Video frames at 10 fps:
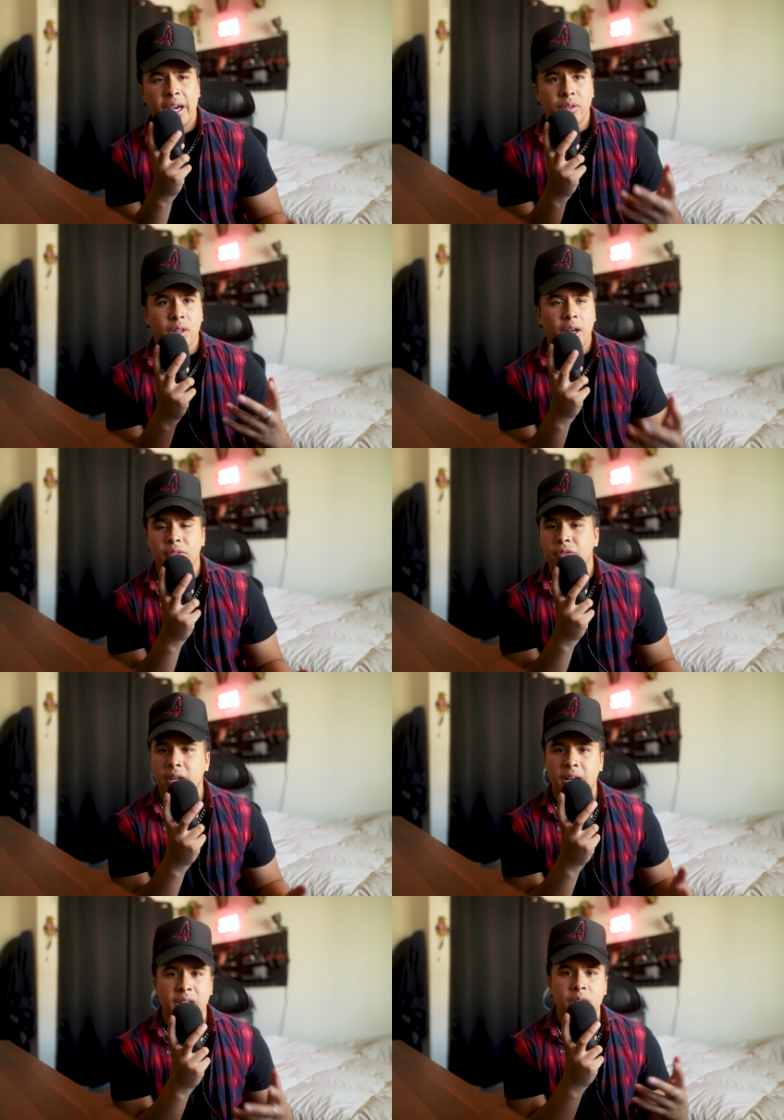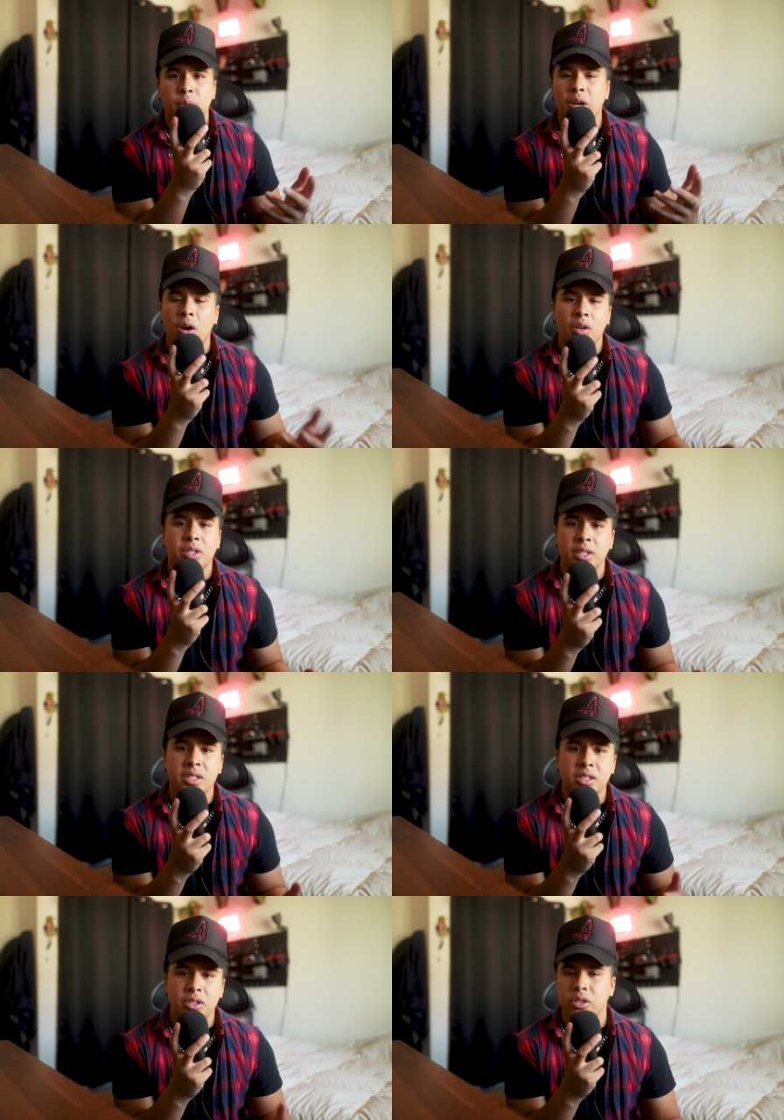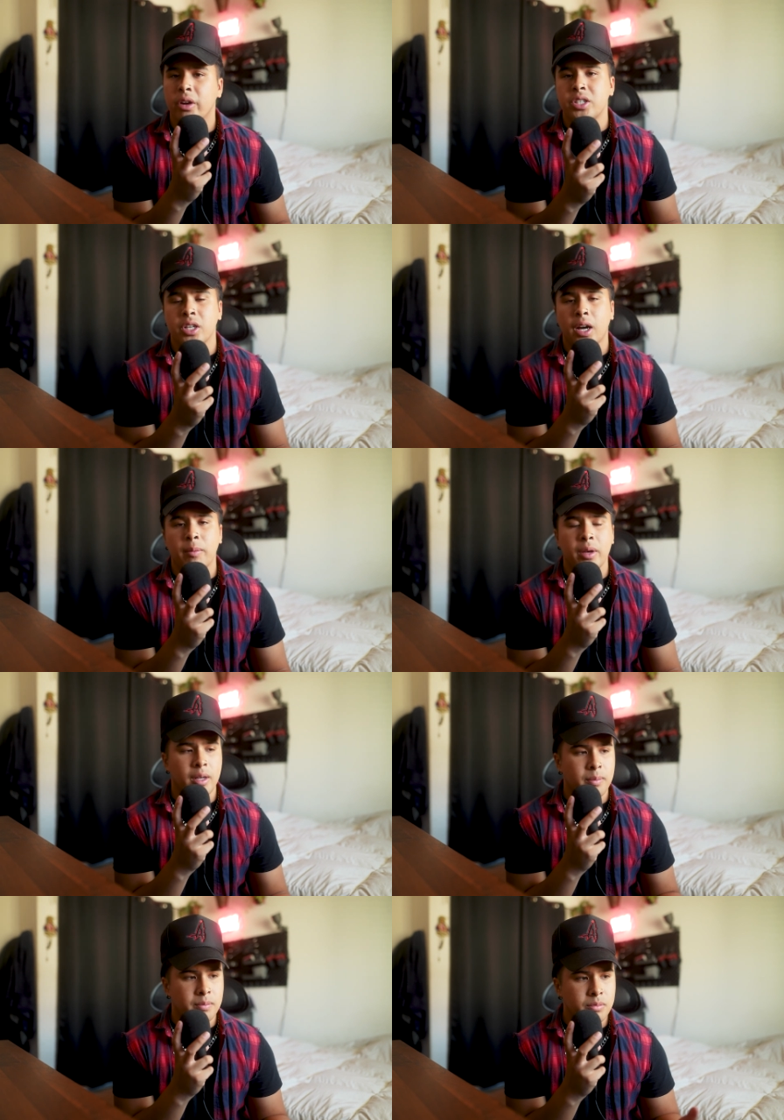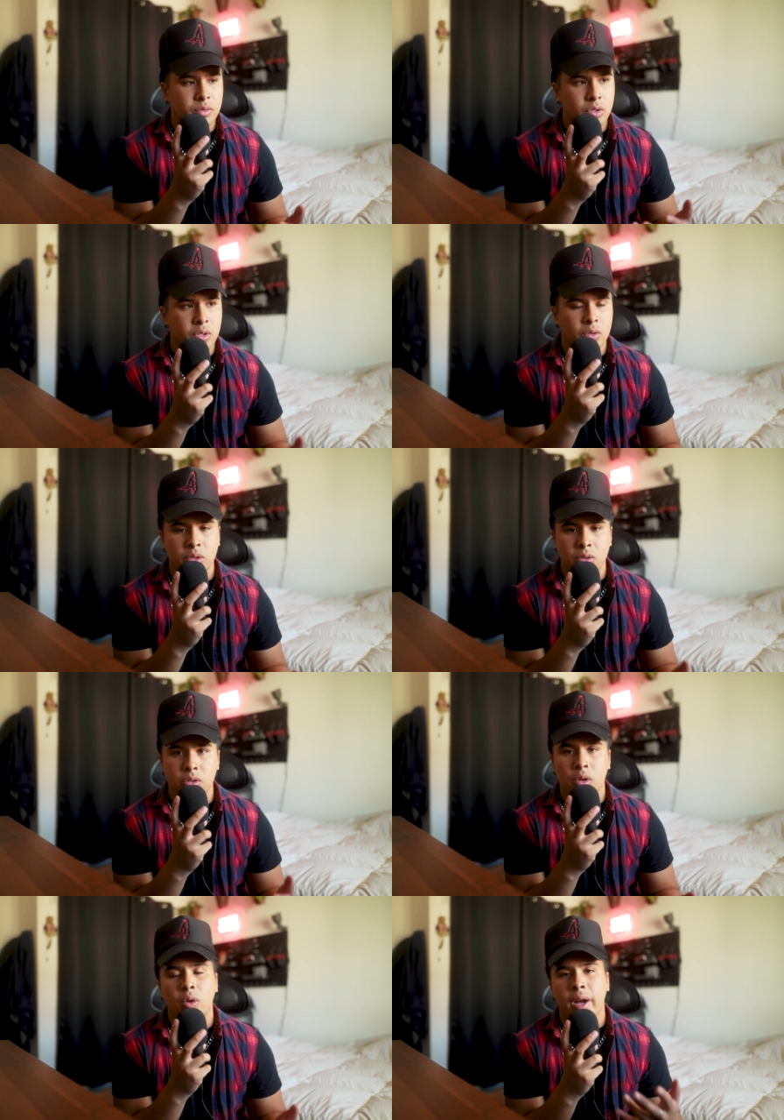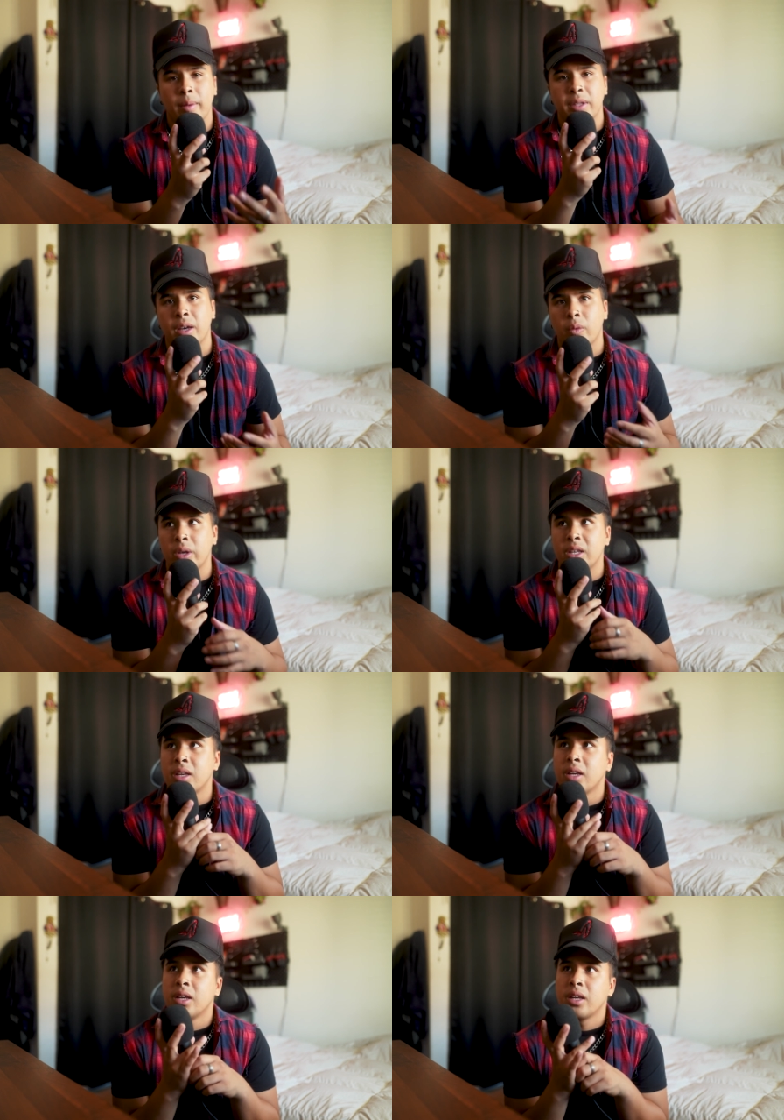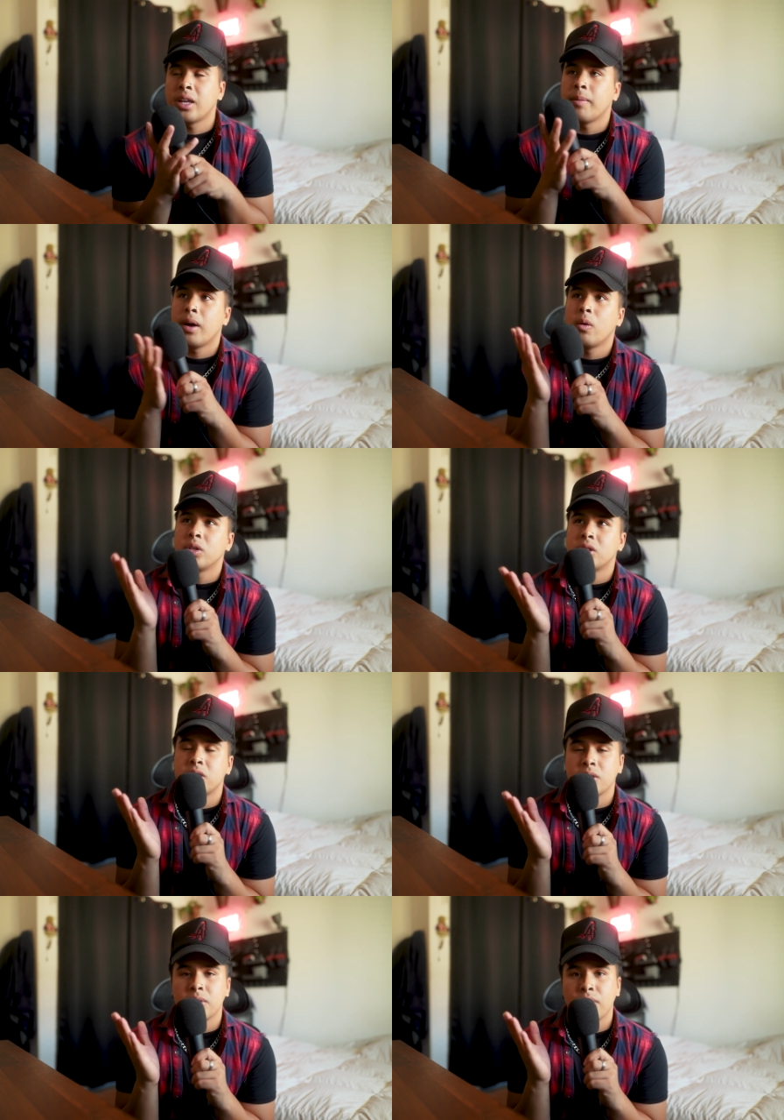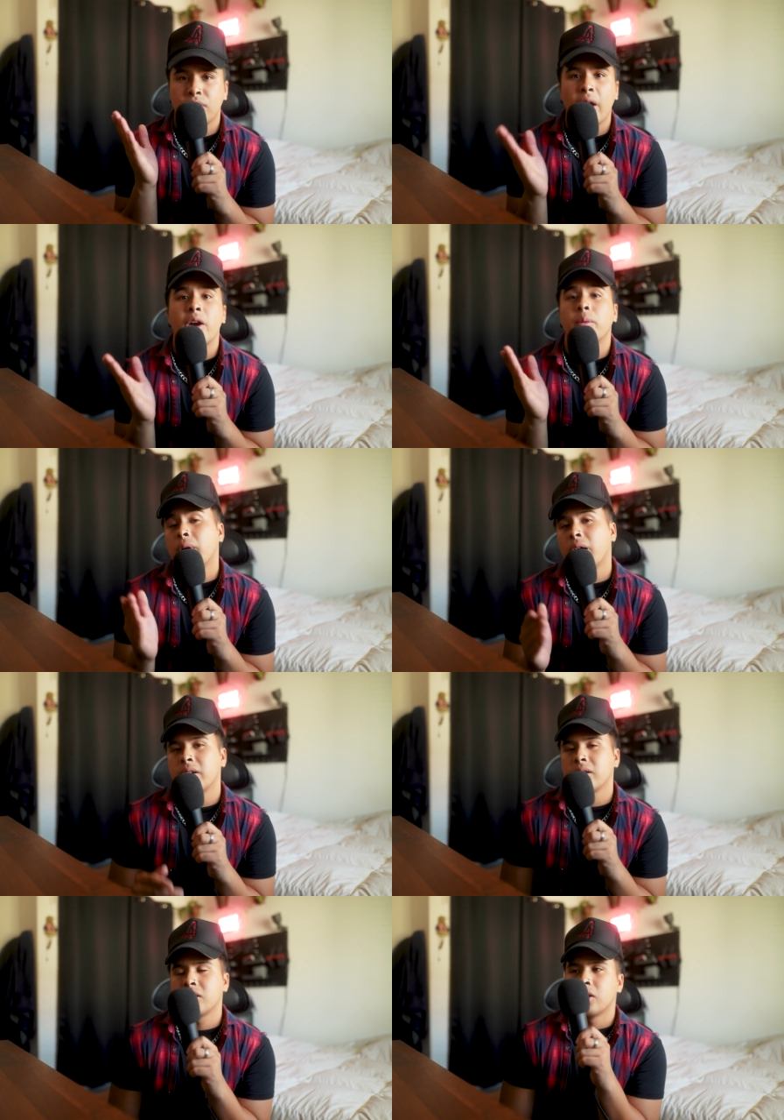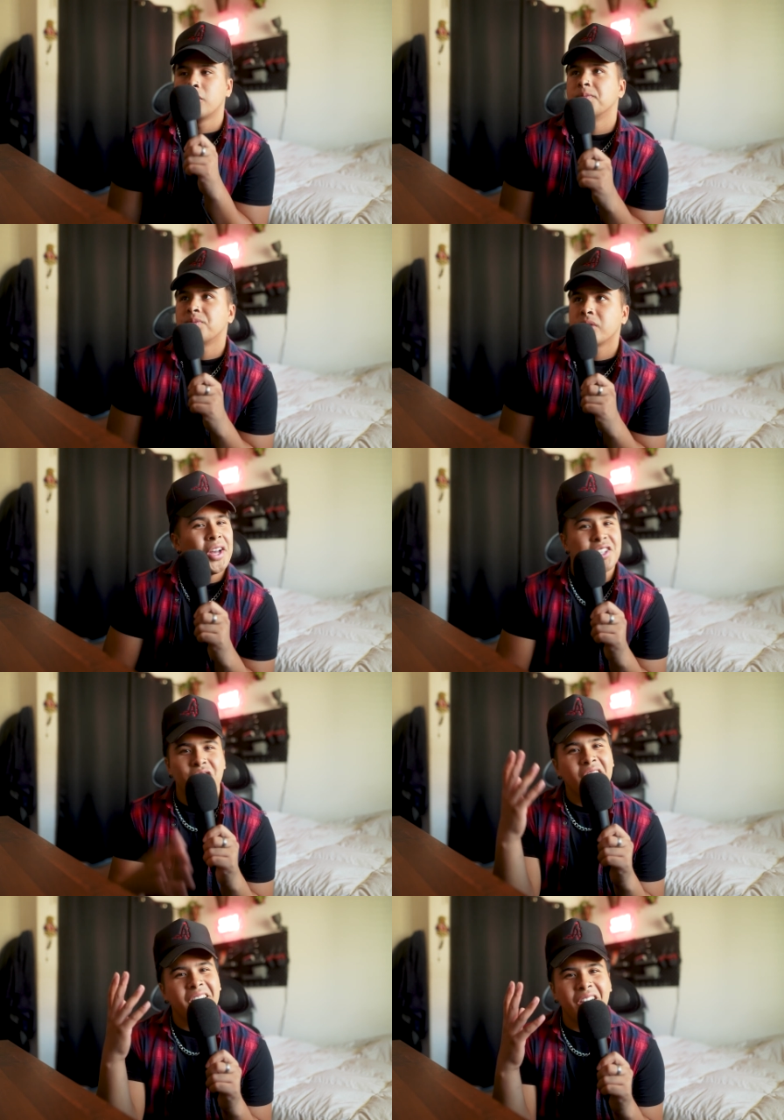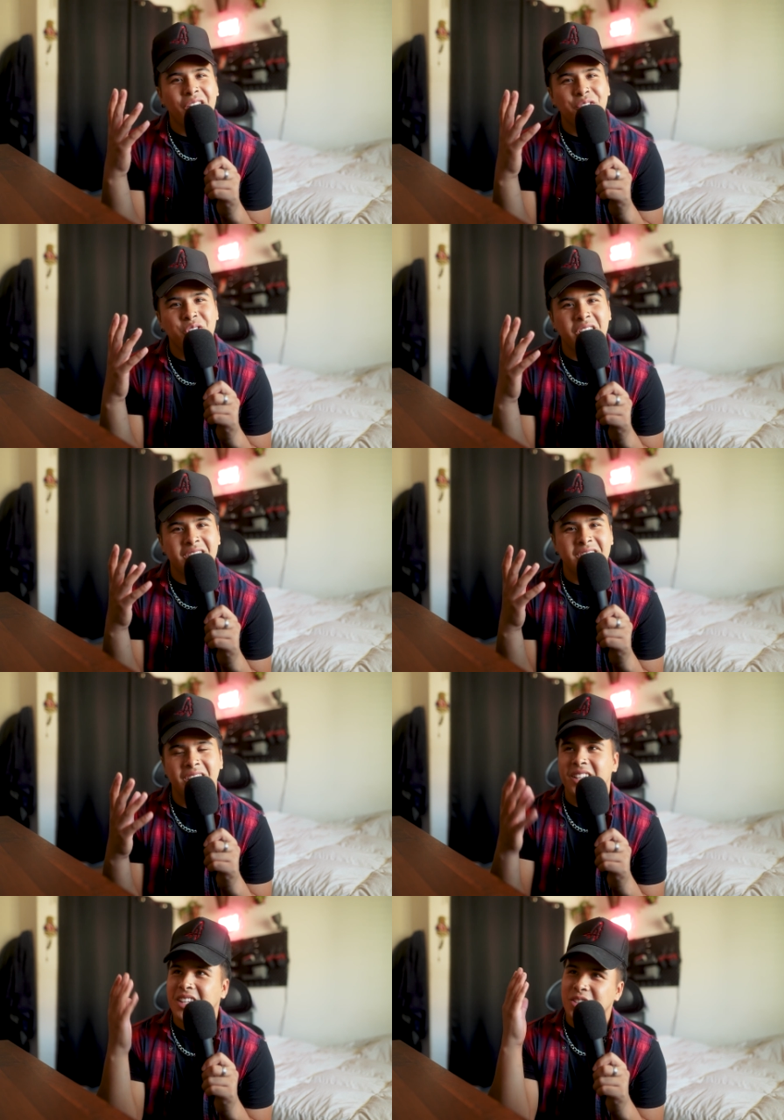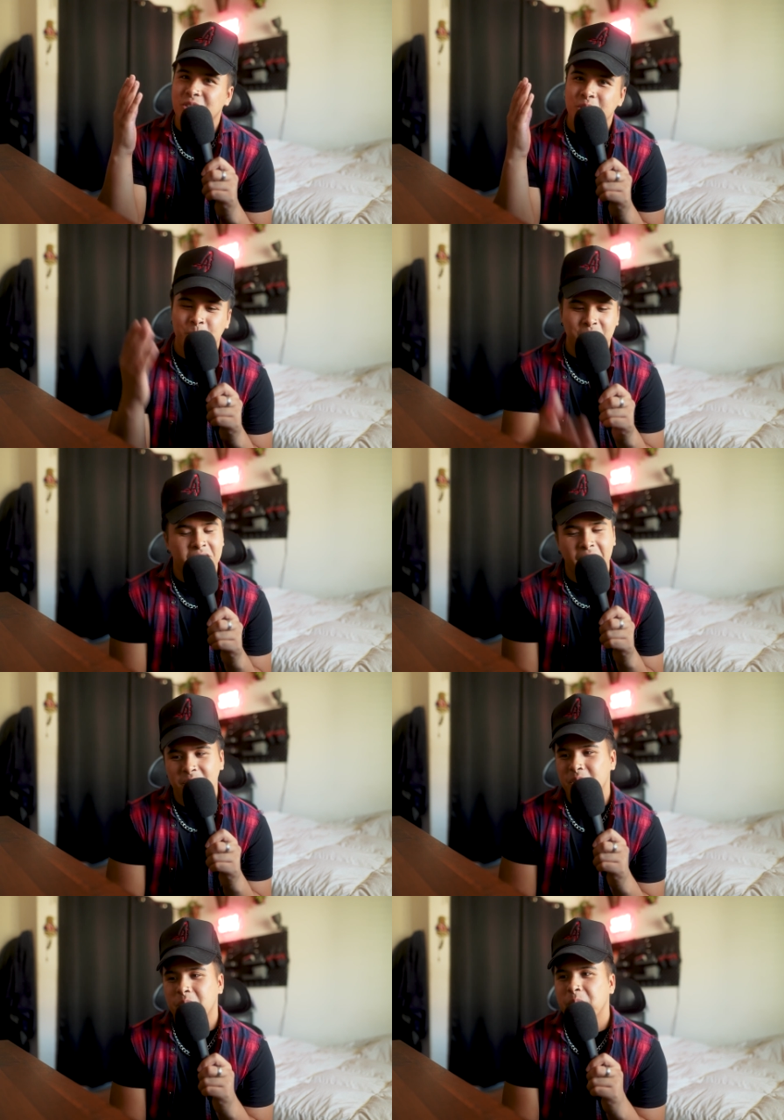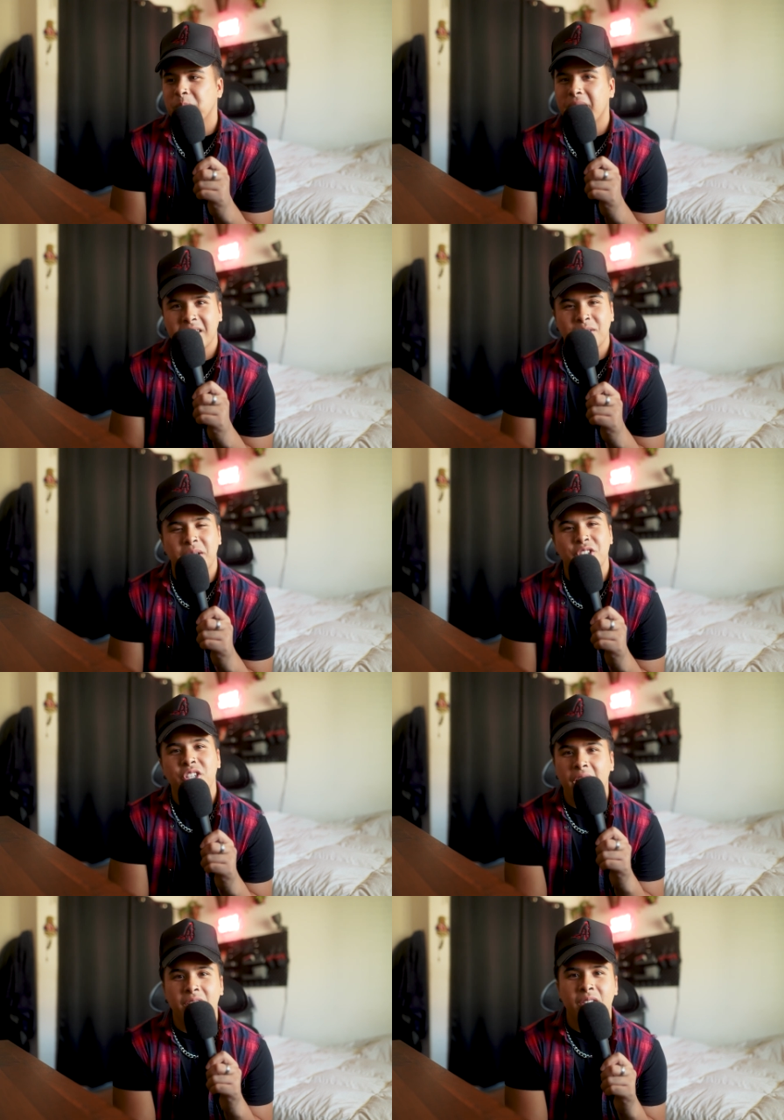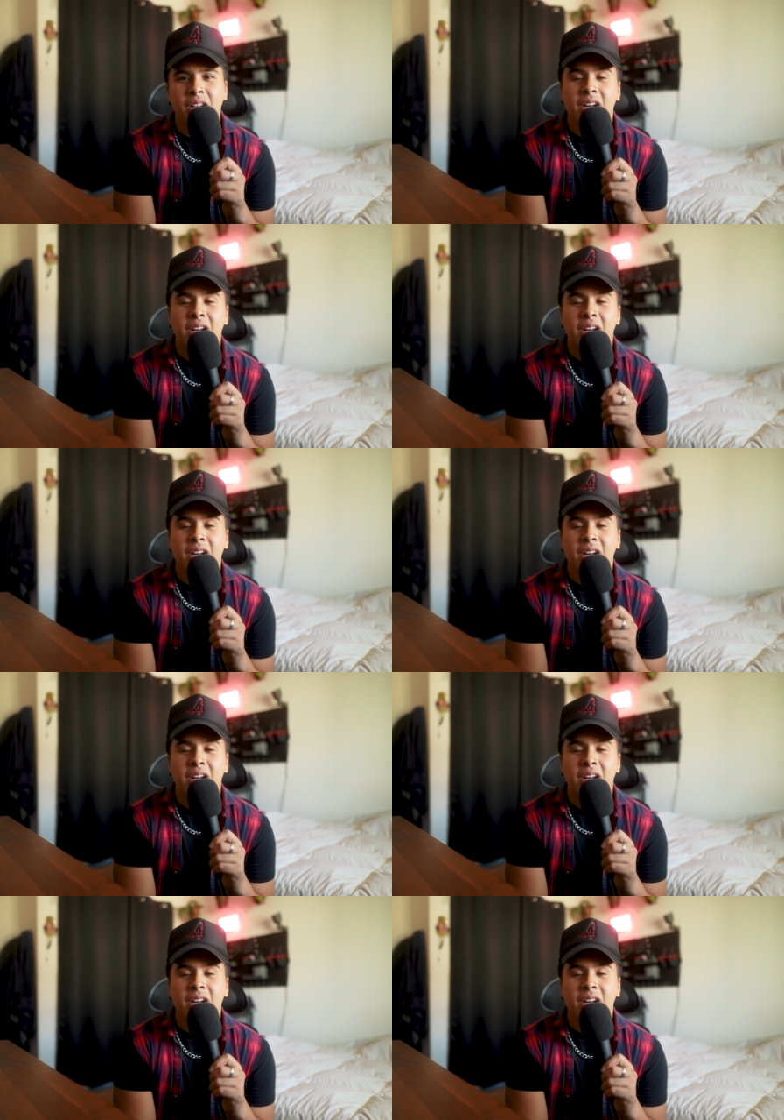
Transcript: a lot of fun. I think we all did such a great job, and I'm so happy that we came out with such a fire product. So that's all I got for you guys today. Thank you so much again for coming back to my channel.